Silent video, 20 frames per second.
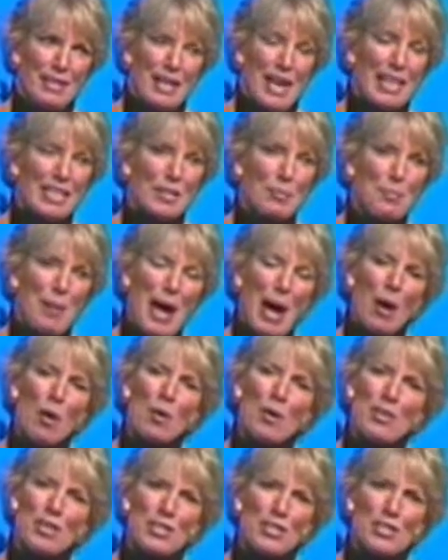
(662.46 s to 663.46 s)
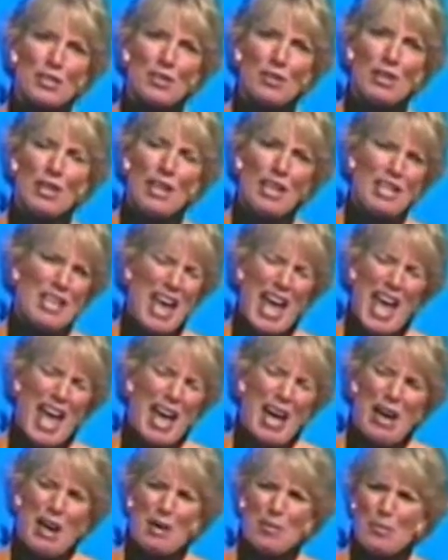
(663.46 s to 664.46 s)
That's a power that you
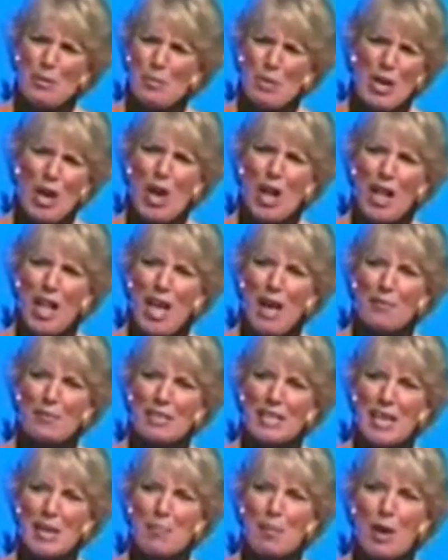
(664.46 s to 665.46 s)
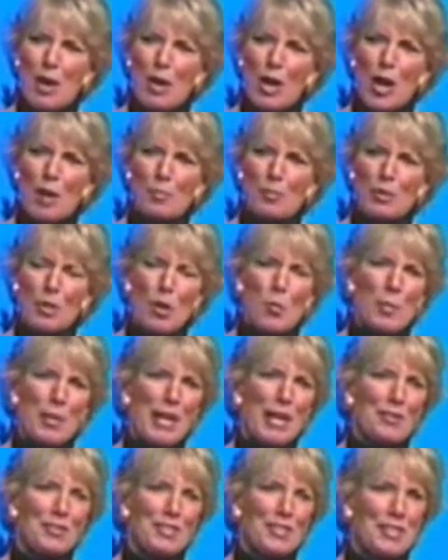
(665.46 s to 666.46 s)
have, that we all have, to keep our arms open.
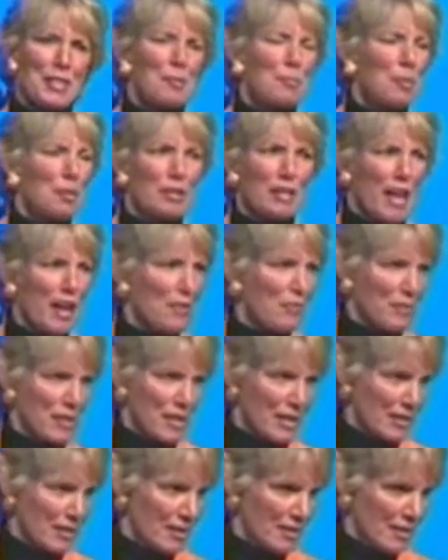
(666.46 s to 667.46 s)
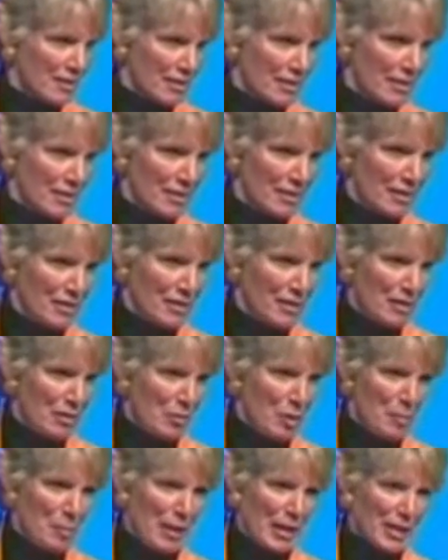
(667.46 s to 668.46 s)
How simple life is.
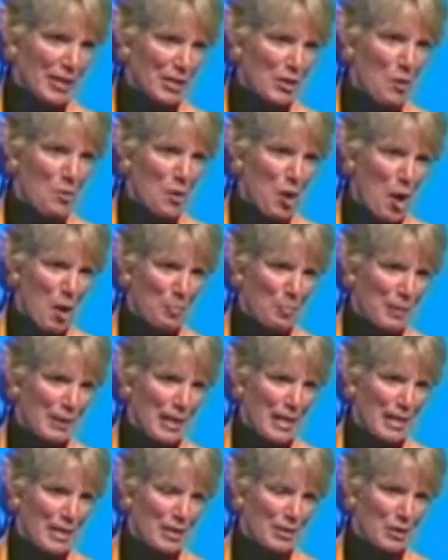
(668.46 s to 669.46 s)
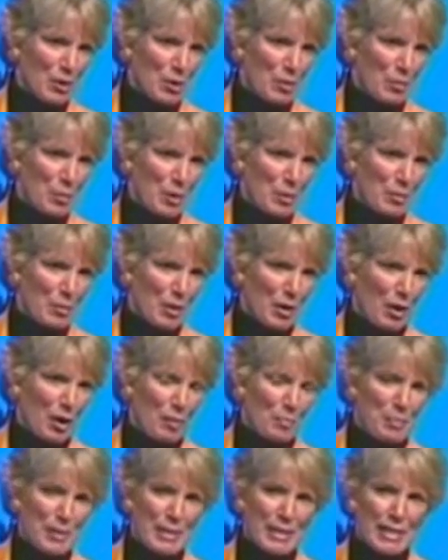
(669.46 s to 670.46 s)
We make it so complicated, don't we, with all
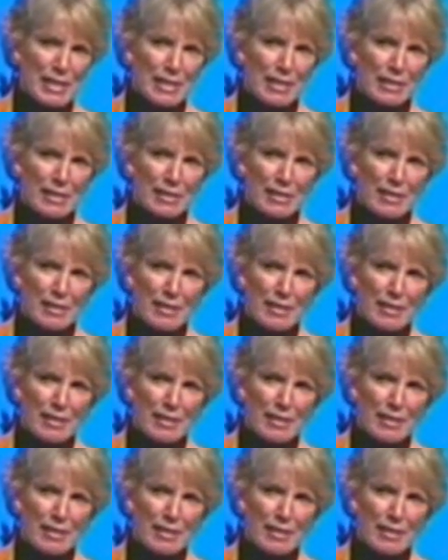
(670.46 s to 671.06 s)
our busyness.